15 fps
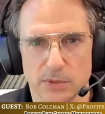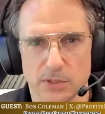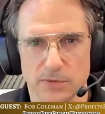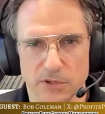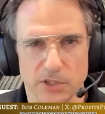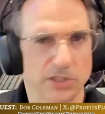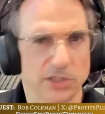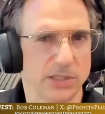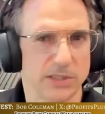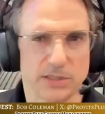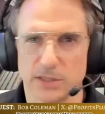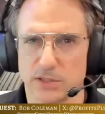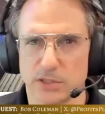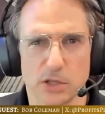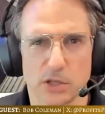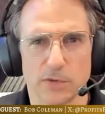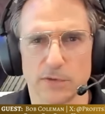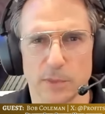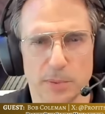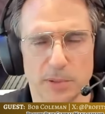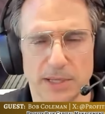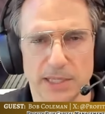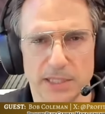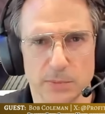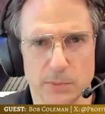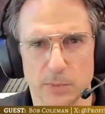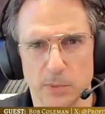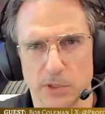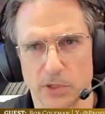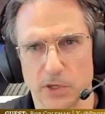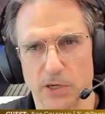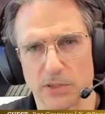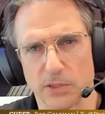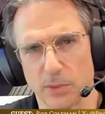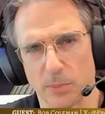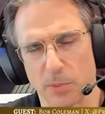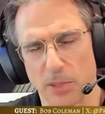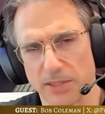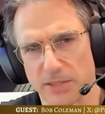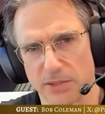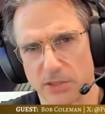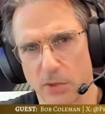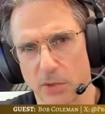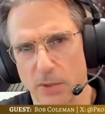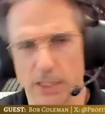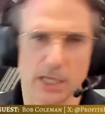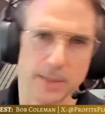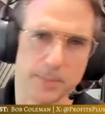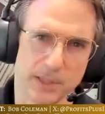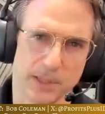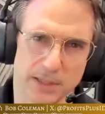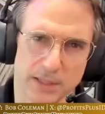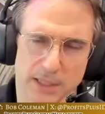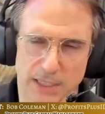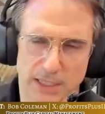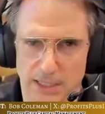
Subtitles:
divergences all over the place with regard to the prices going up and